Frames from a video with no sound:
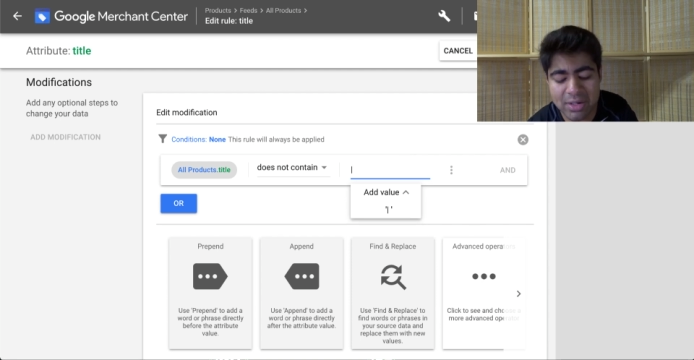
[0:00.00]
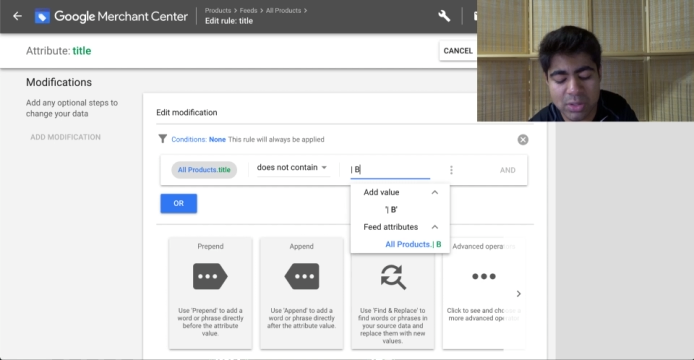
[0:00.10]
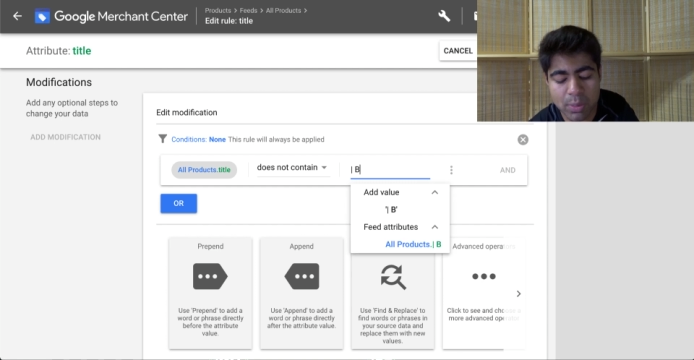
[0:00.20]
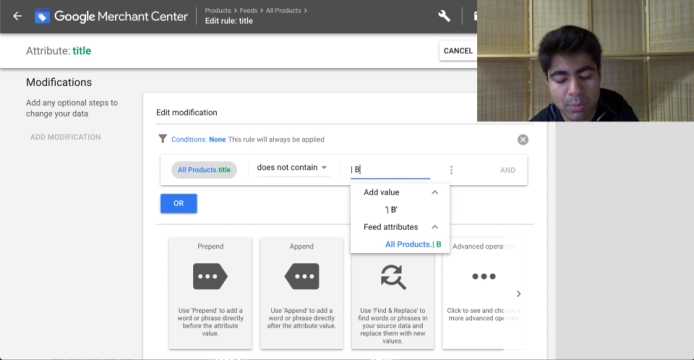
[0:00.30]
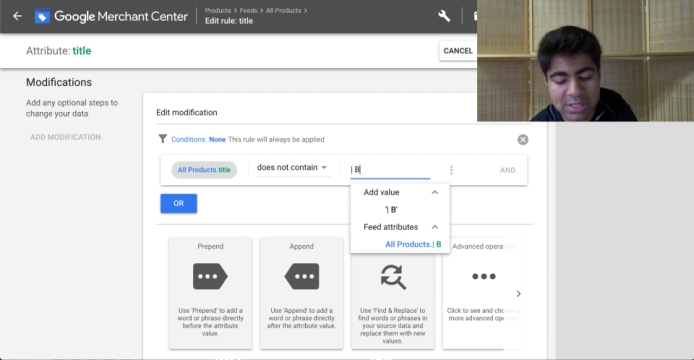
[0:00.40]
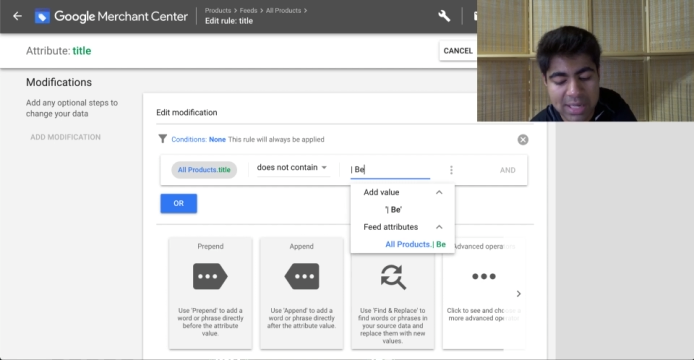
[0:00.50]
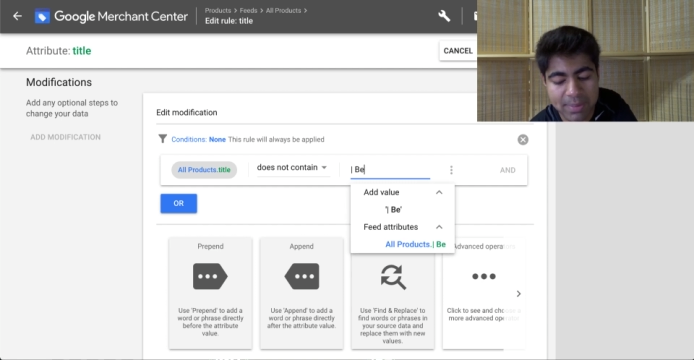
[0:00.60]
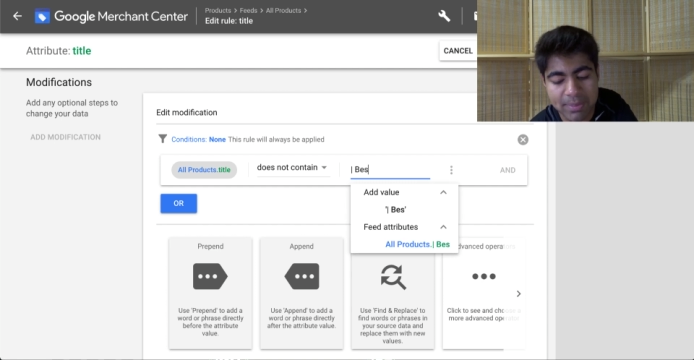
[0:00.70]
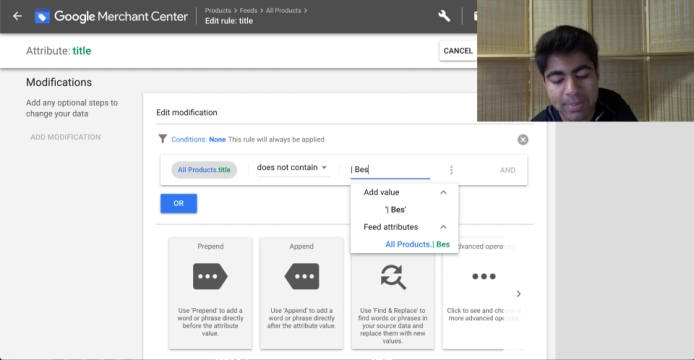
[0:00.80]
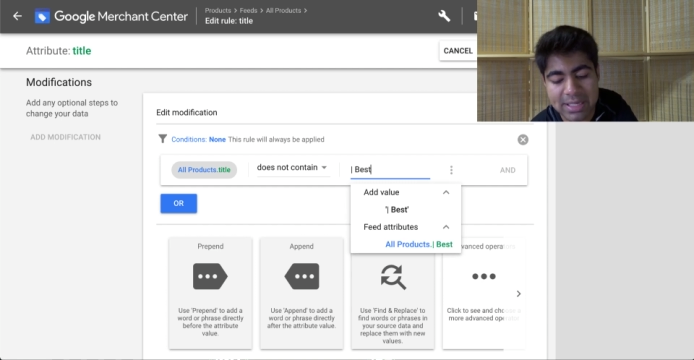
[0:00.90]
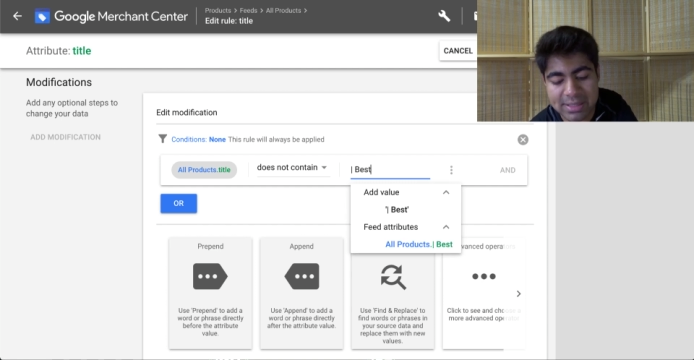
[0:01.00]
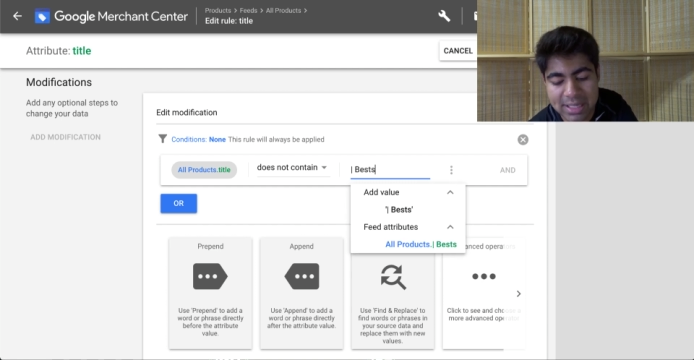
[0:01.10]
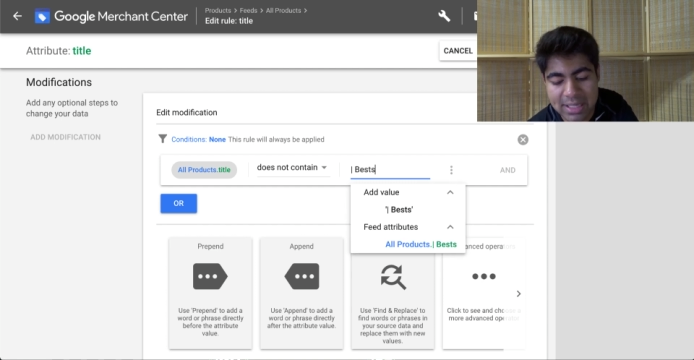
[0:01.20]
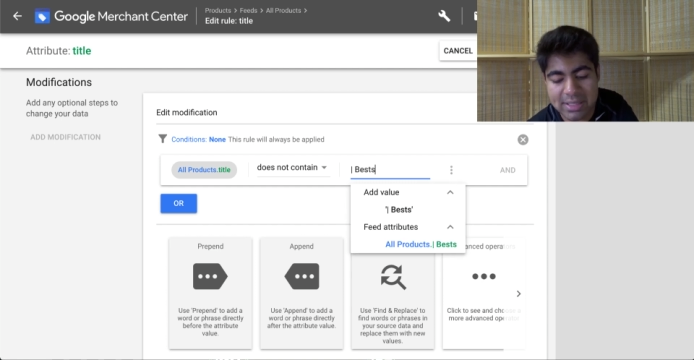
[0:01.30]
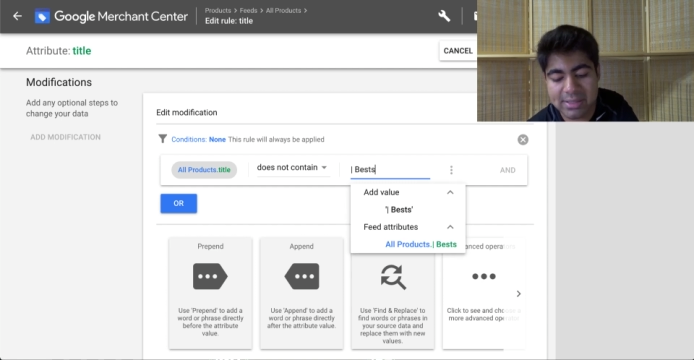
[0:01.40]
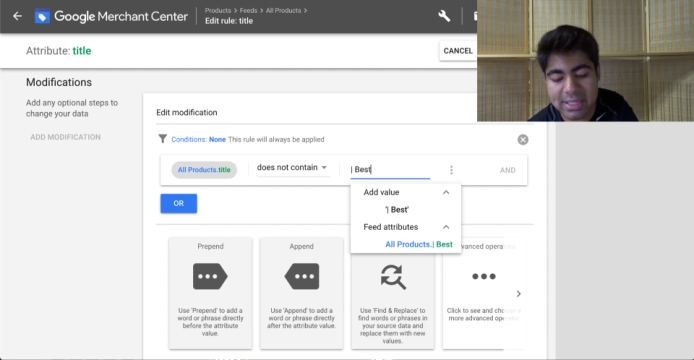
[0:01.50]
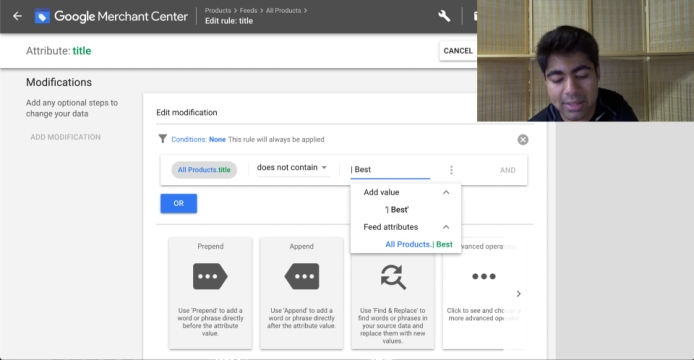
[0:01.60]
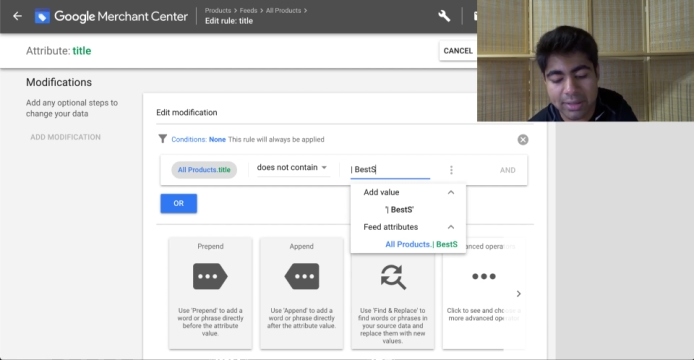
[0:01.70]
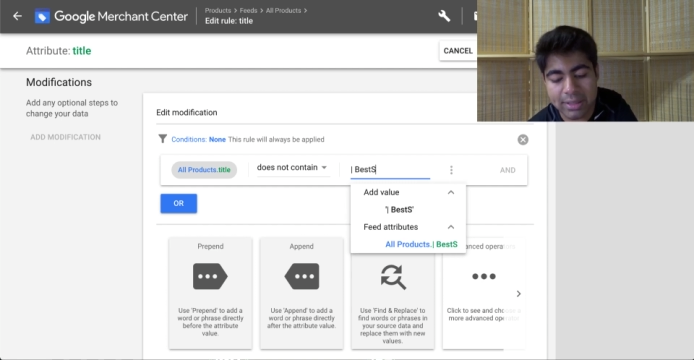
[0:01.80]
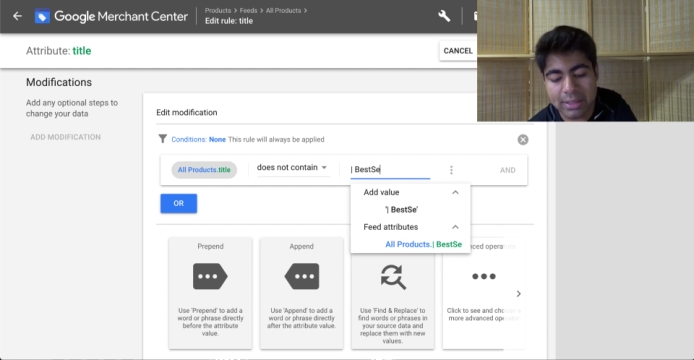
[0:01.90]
So we would type in bestseller.